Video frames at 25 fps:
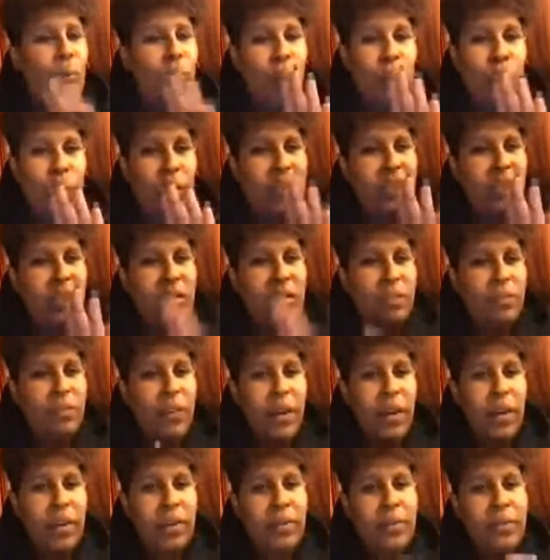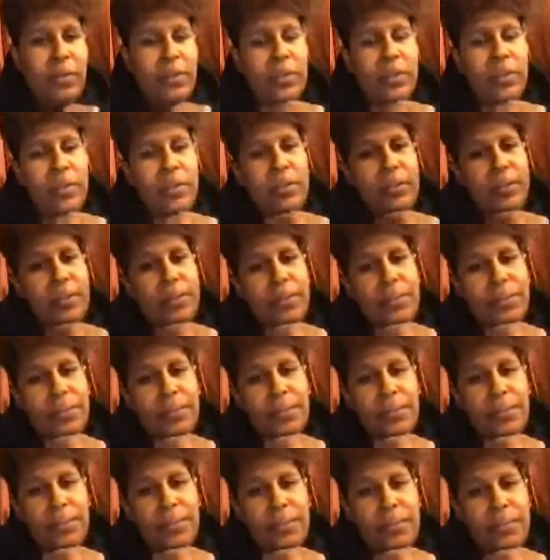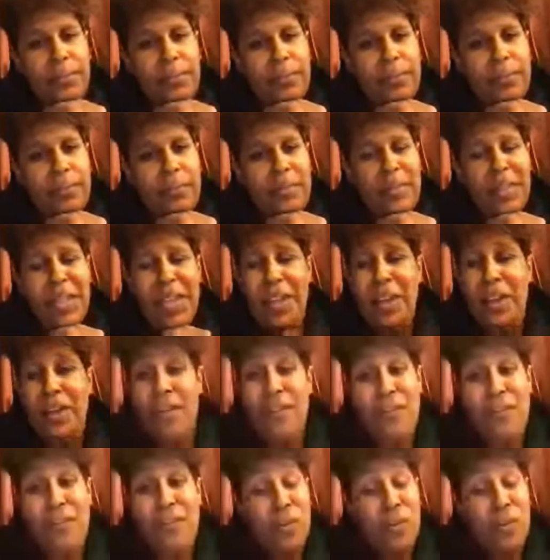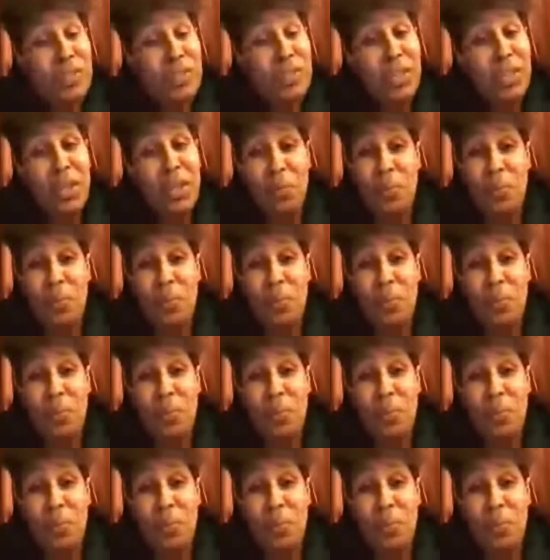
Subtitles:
wasn't the first, and unfortunately,